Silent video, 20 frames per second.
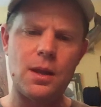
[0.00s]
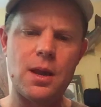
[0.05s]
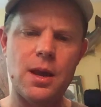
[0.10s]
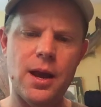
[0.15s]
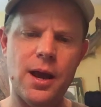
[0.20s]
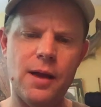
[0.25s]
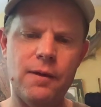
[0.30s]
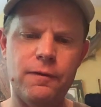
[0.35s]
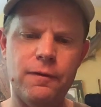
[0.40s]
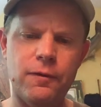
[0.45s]

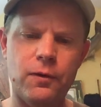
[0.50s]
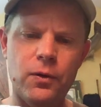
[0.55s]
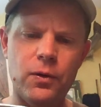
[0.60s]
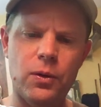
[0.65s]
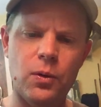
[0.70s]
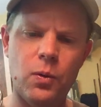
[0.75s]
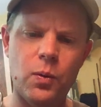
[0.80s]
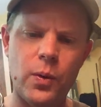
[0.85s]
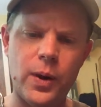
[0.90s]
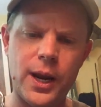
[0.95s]
and for
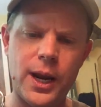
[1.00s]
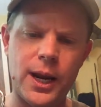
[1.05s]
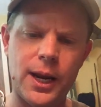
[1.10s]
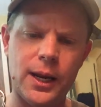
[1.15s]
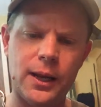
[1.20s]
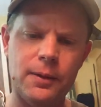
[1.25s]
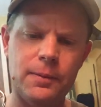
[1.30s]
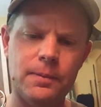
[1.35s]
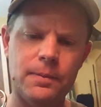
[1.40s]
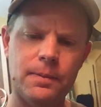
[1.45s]
the
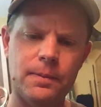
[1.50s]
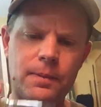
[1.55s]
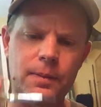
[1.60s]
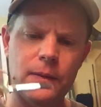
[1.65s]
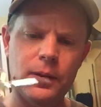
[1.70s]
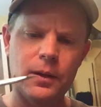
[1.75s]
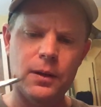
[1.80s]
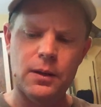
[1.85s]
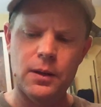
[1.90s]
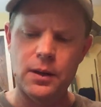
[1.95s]
wing
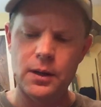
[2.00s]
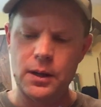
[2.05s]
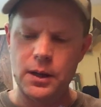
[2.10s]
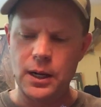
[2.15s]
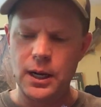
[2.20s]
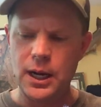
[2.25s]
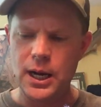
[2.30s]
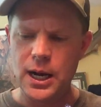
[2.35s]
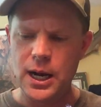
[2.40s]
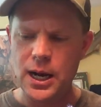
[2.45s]

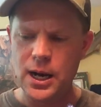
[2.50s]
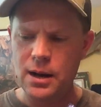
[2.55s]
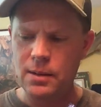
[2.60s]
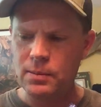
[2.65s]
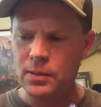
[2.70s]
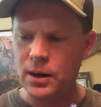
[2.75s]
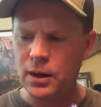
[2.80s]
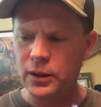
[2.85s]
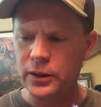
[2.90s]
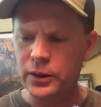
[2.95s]

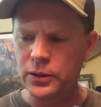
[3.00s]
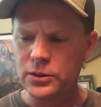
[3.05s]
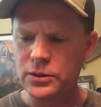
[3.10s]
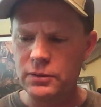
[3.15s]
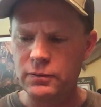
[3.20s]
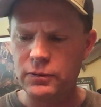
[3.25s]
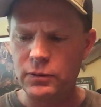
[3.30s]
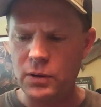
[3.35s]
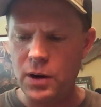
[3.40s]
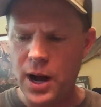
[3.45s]
I'll use
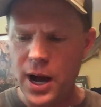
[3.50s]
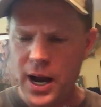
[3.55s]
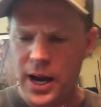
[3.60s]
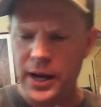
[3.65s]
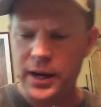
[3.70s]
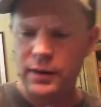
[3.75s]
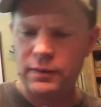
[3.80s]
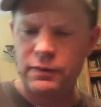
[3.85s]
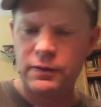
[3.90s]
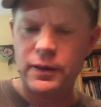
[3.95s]
a
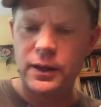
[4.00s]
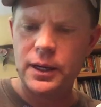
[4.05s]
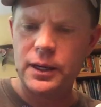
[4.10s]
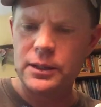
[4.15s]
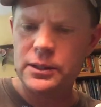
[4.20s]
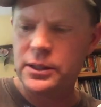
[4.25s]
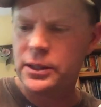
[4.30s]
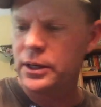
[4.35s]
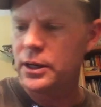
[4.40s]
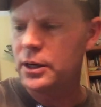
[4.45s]
variety of
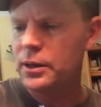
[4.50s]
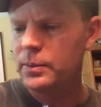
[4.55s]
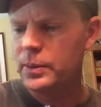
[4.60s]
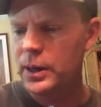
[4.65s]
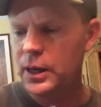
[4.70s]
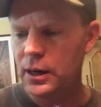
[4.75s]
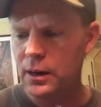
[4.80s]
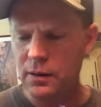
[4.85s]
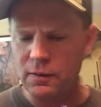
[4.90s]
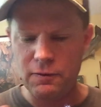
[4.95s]
things here,
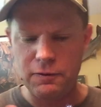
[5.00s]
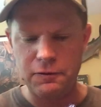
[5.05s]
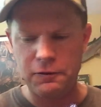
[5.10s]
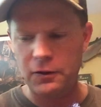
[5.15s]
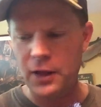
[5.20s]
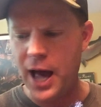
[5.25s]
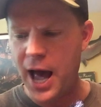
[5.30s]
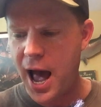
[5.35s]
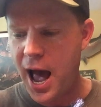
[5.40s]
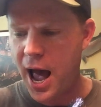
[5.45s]
but
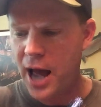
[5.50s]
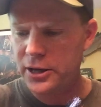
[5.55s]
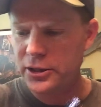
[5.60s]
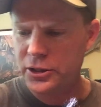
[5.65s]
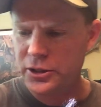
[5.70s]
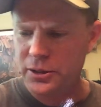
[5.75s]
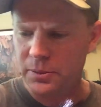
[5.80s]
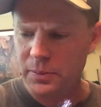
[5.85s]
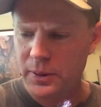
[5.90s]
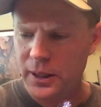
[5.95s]

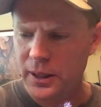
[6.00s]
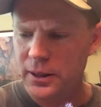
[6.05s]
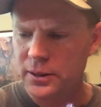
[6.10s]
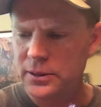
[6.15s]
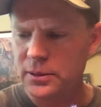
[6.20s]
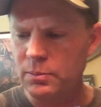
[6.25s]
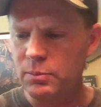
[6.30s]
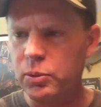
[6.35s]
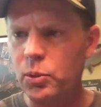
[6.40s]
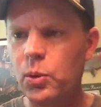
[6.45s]
flash to me
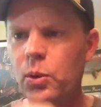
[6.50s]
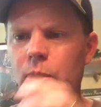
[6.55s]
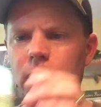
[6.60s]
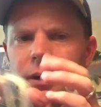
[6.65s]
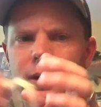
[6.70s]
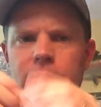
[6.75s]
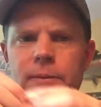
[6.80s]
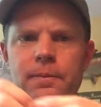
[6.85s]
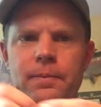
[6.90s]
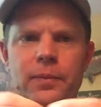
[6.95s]
is
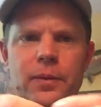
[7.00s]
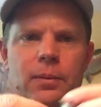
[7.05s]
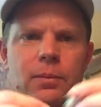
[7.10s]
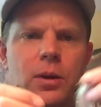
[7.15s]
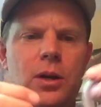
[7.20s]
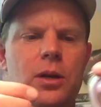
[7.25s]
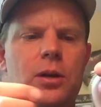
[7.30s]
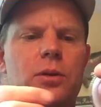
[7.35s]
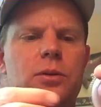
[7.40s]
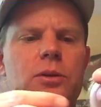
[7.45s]
important. I'm
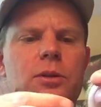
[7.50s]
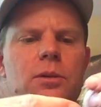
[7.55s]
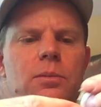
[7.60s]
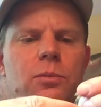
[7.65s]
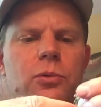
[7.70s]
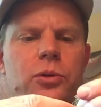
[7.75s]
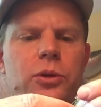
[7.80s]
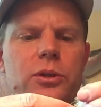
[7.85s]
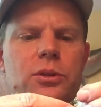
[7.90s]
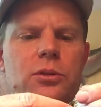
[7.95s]
going to use
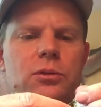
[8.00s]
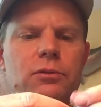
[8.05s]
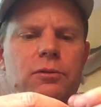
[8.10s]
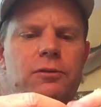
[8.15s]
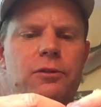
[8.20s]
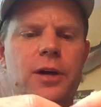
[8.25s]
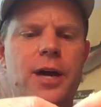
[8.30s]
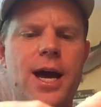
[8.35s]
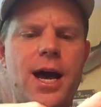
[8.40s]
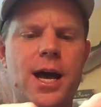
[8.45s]
some crystal
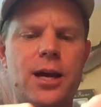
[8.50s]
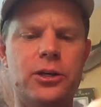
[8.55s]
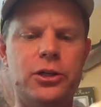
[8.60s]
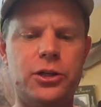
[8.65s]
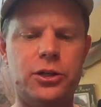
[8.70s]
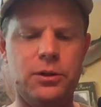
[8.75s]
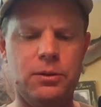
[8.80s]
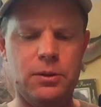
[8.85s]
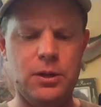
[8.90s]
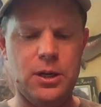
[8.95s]

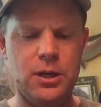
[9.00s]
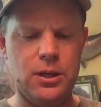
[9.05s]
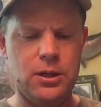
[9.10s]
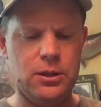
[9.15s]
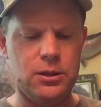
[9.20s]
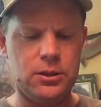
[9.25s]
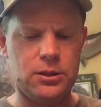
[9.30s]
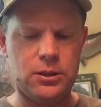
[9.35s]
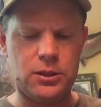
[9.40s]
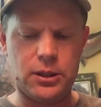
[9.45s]
flash,
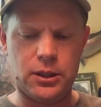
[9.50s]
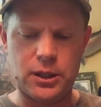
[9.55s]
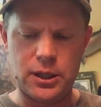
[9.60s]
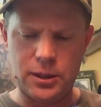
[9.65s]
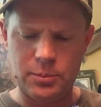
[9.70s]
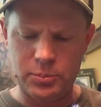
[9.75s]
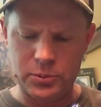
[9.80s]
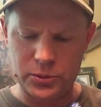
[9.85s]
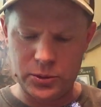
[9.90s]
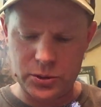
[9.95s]
just a
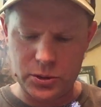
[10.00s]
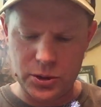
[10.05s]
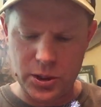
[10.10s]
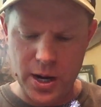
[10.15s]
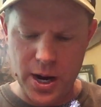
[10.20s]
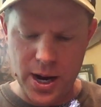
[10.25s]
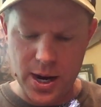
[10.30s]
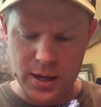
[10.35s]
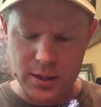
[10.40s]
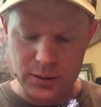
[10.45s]
couple
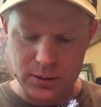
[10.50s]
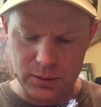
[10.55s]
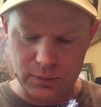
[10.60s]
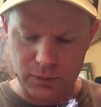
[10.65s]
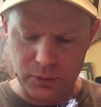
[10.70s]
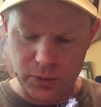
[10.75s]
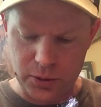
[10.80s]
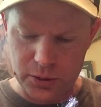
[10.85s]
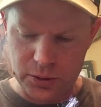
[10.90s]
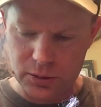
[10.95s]
strands
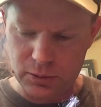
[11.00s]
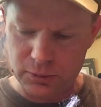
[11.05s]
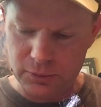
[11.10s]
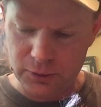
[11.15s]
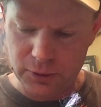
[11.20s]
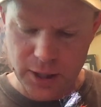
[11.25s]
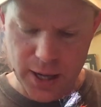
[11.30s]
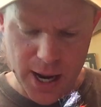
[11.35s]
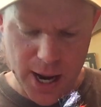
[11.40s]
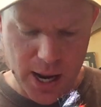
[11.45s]
of crystal
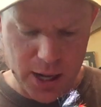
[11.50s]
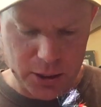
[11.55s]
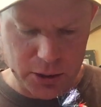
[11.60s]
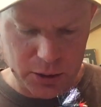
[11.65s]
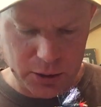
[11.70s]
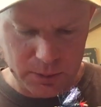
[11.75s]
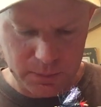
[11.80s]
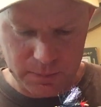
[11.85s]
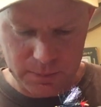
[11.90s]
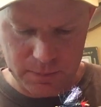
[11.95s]

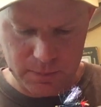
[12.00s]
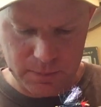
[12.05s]
flash.